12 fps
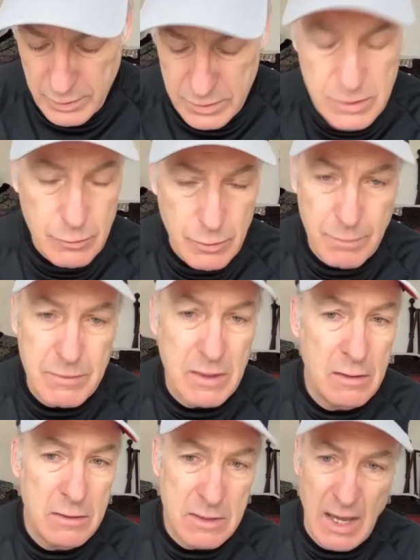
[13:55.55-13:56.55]

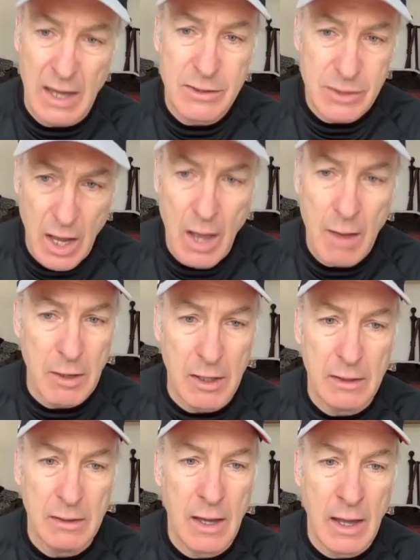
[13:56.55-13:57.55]
scripted sketch
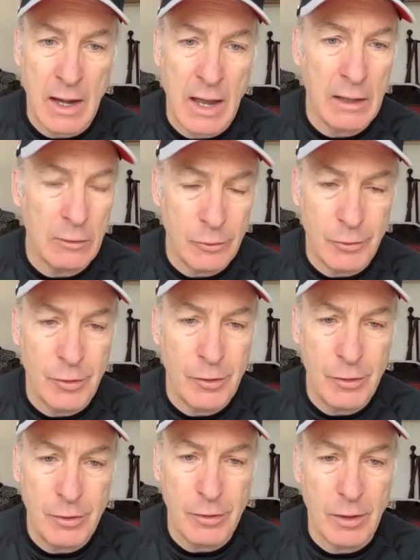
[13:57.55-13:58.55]
comedy, and I
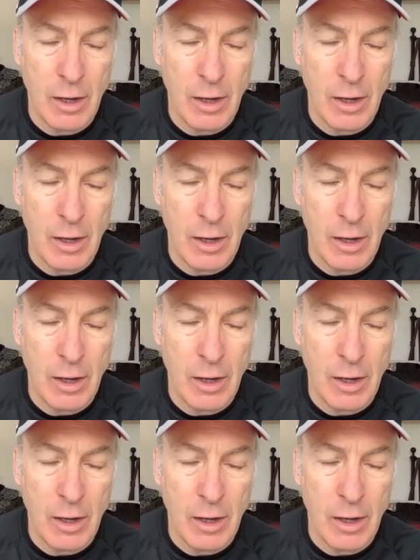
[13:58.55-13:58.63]
learned,